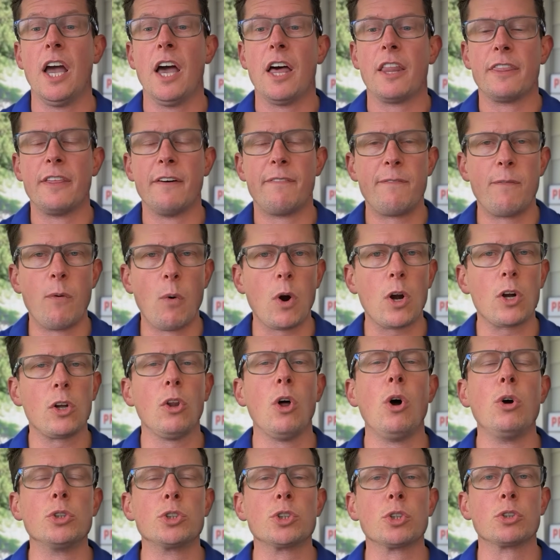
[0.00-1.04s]
The
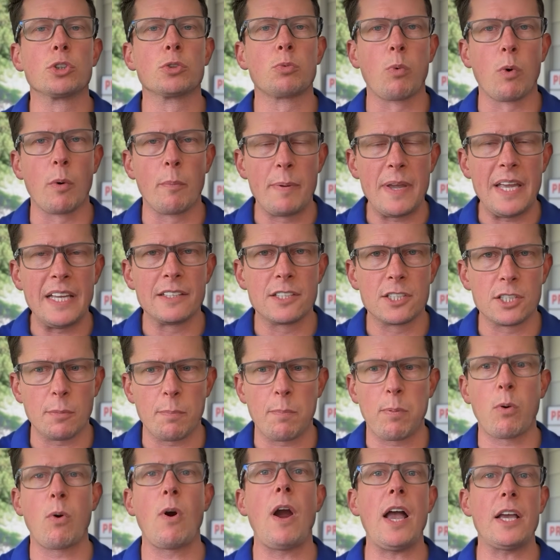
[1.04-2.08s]
foreclosures were being
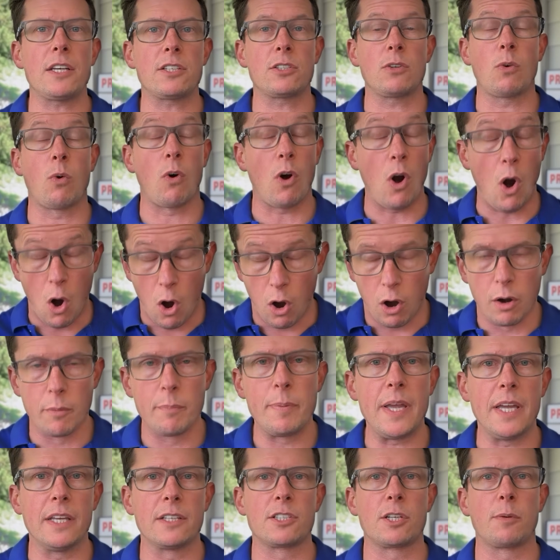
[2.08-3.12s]
suppressed or are
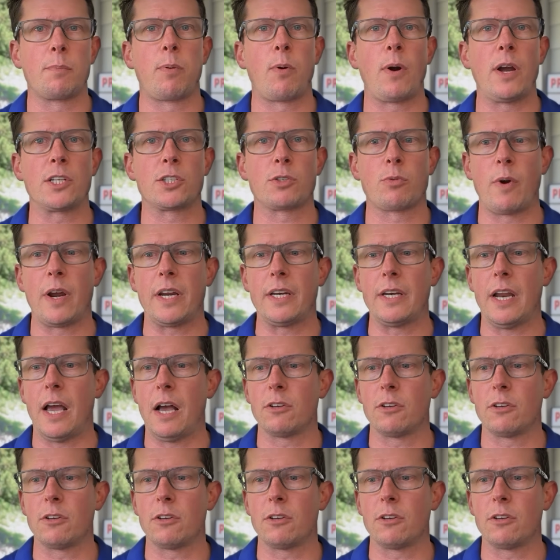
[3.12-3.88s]
being suppressed right now.